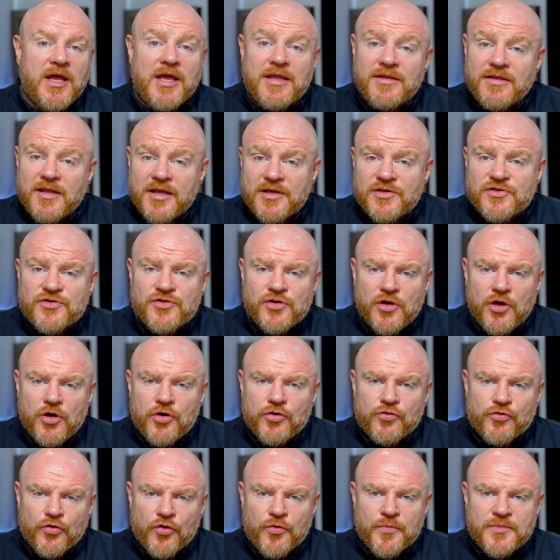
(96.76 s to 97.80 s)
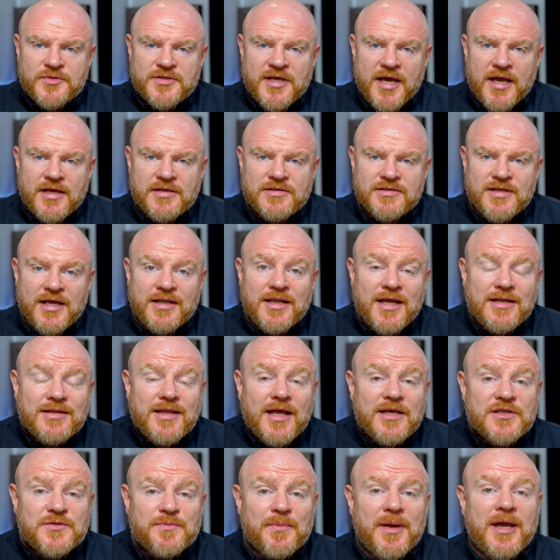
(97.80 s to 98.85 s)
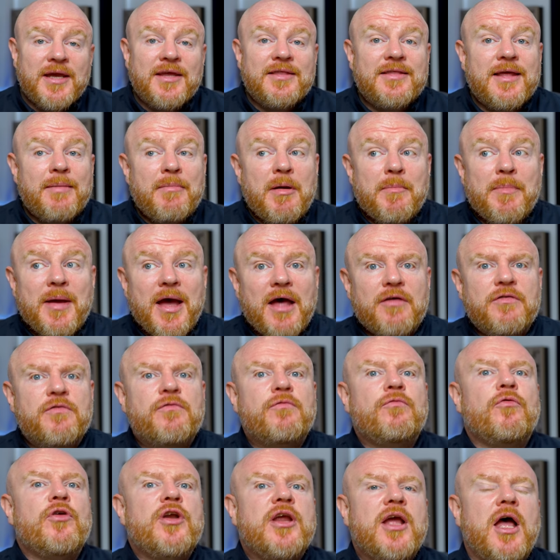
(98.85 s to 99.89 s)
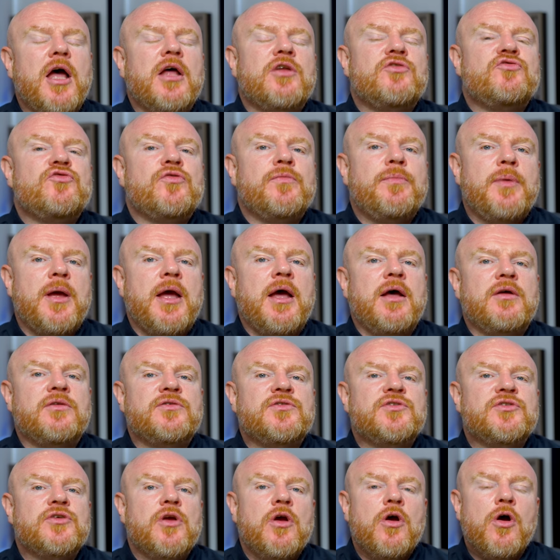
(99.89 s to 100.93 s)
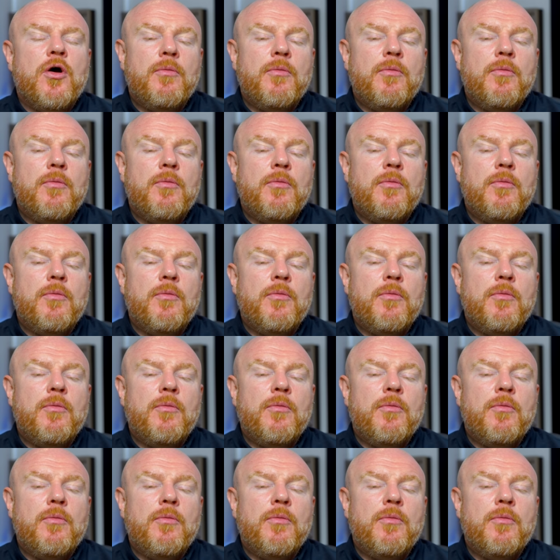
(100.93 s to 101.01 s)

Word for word: in this group test, and that does make them about £300